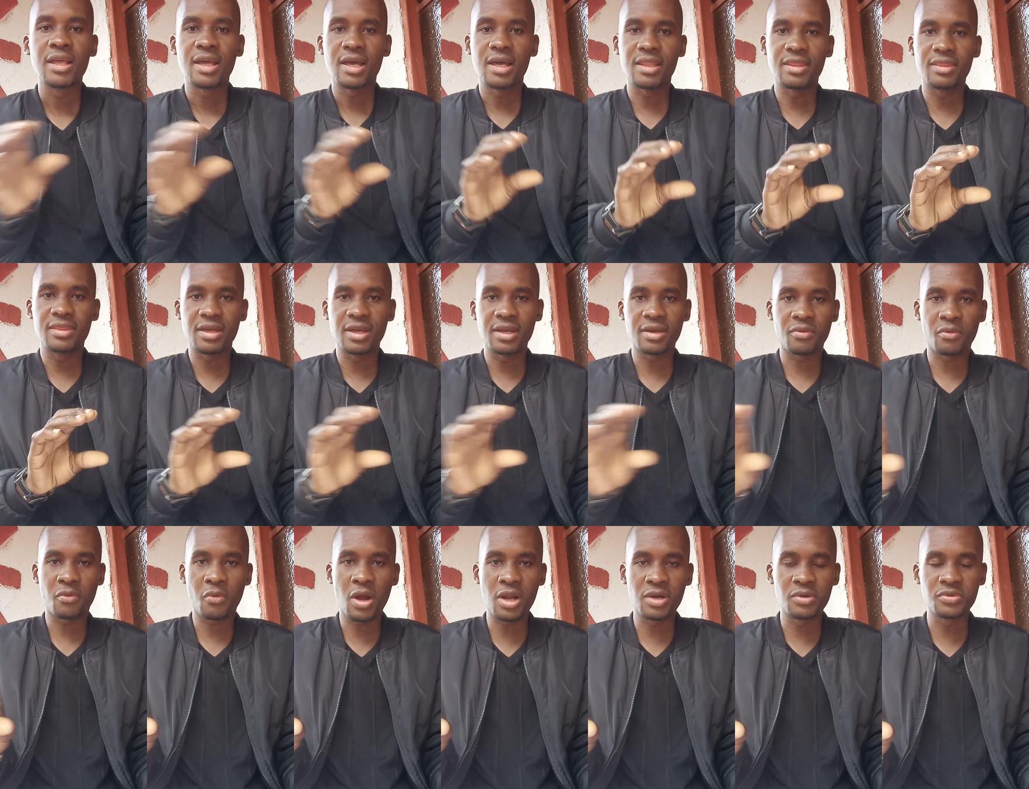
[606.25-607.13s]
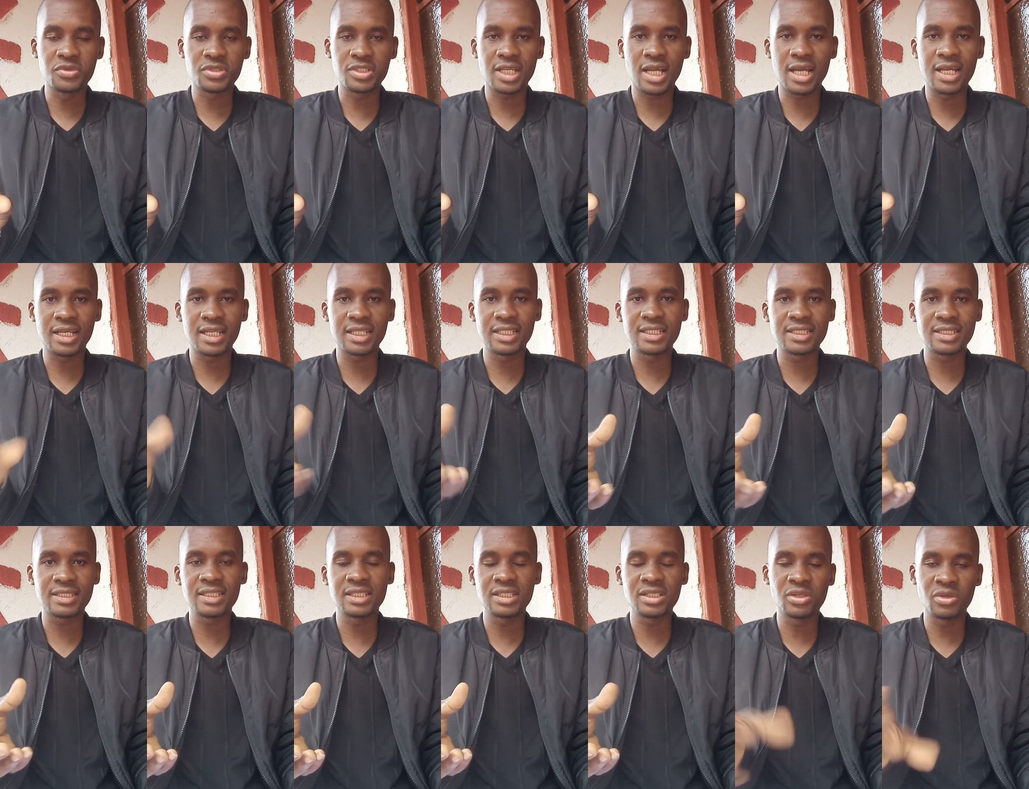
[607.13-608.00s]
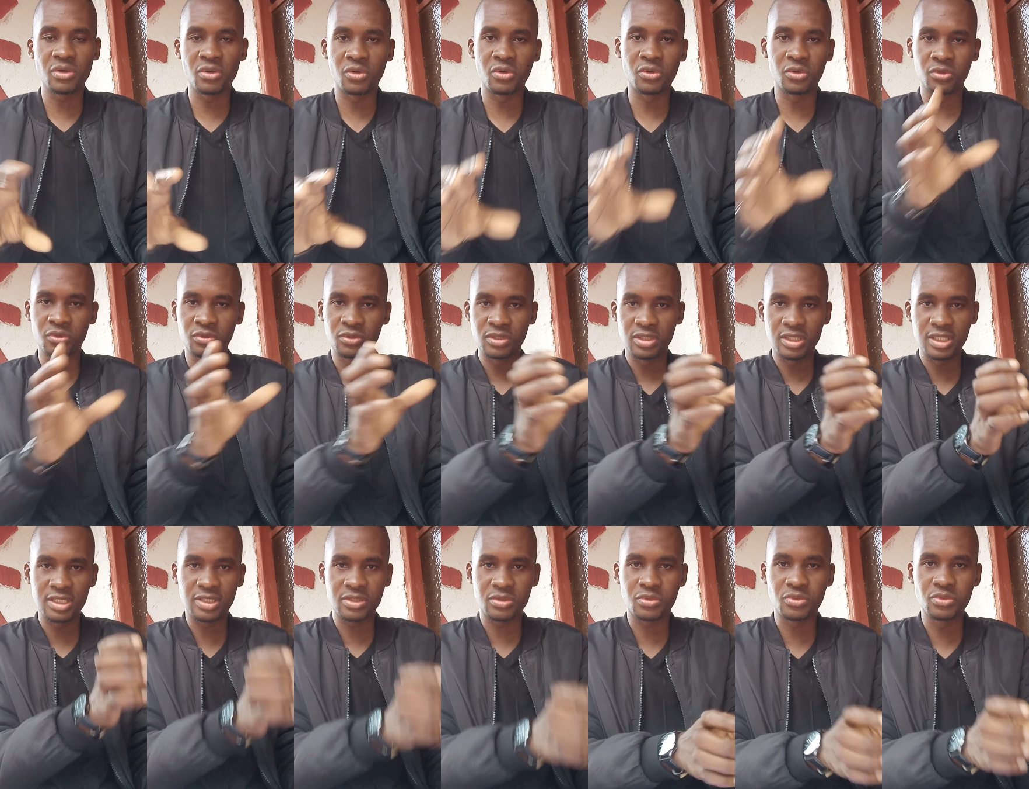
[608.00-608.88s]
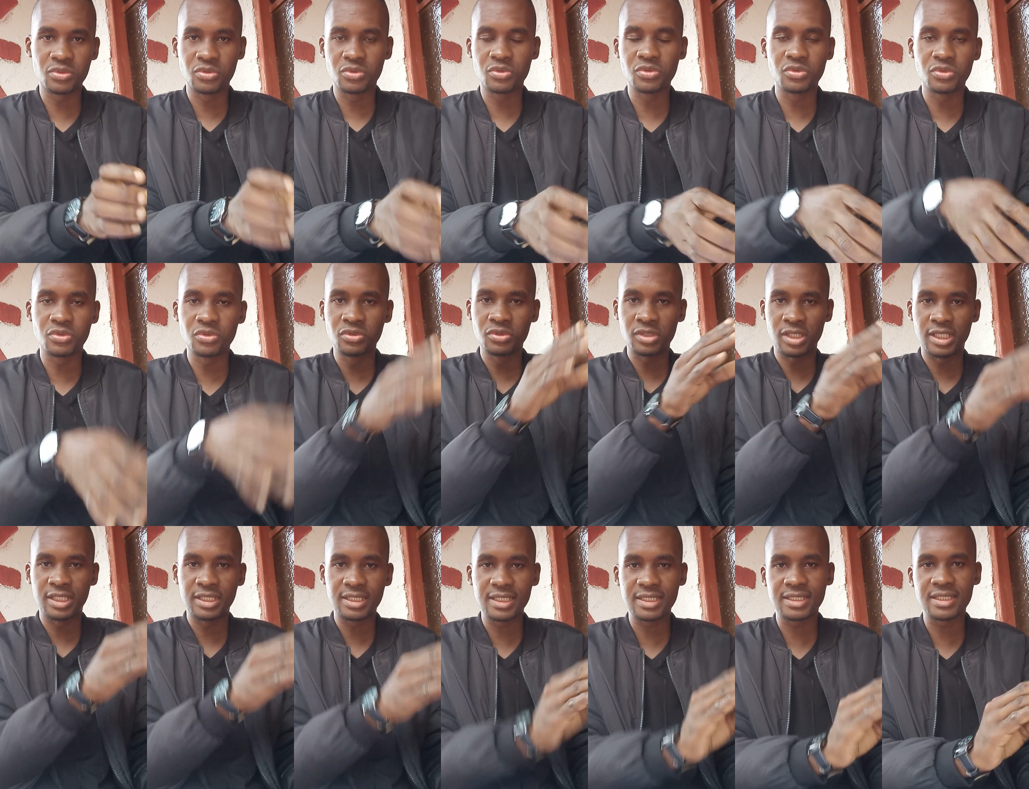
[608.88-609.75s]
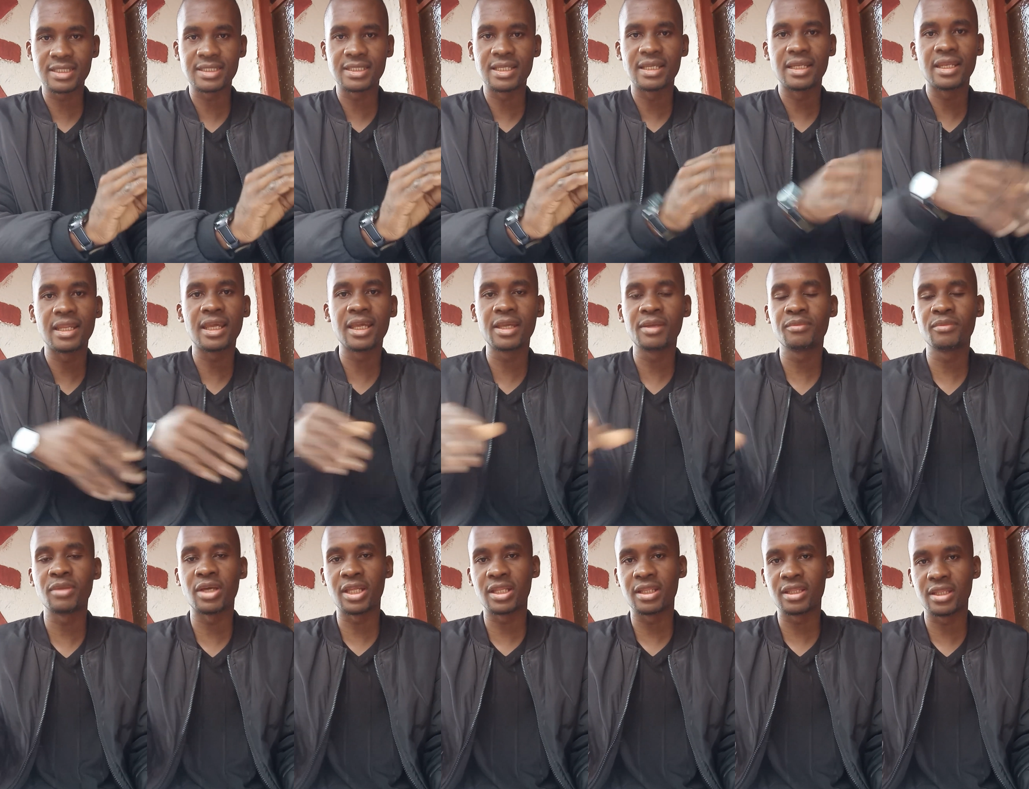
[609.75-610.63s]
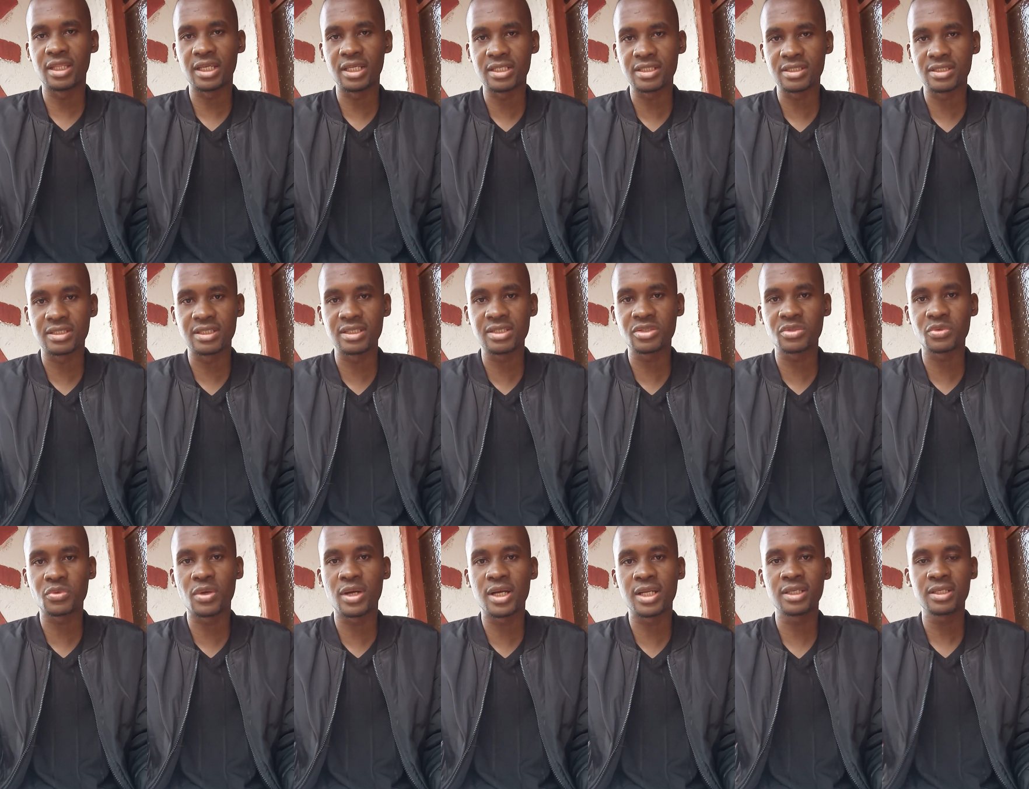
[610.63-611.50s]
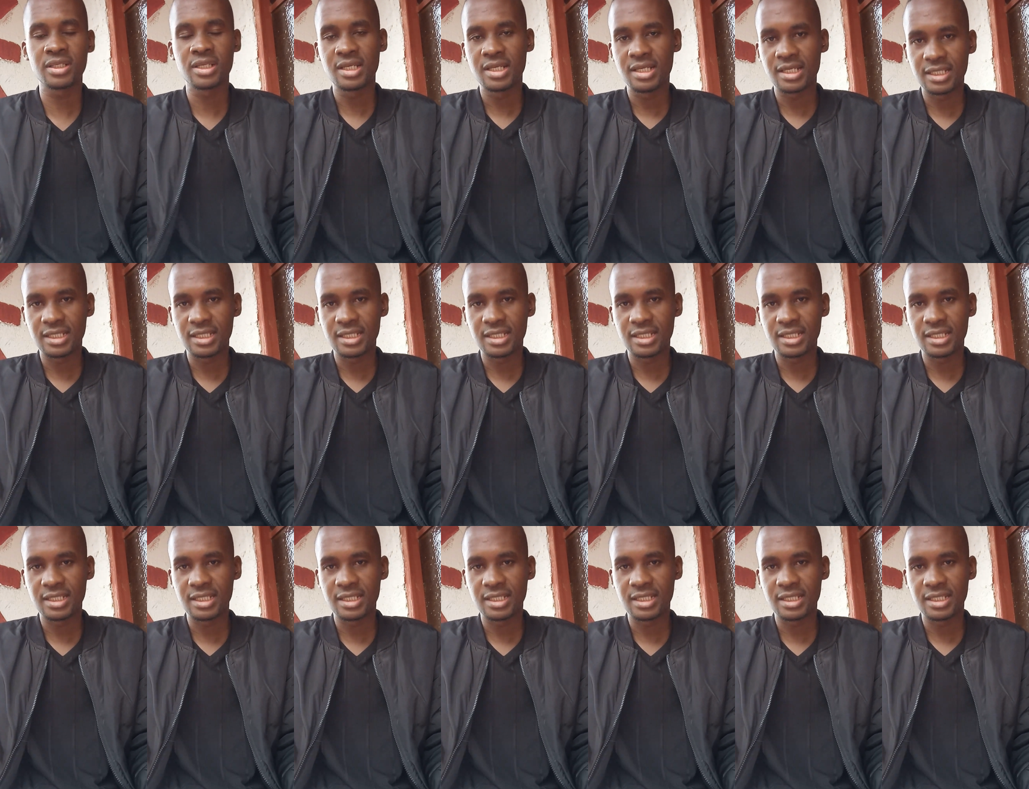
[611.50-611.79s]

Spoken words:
and the one who's under the CEO, it's who, and this is the name, and there is this one,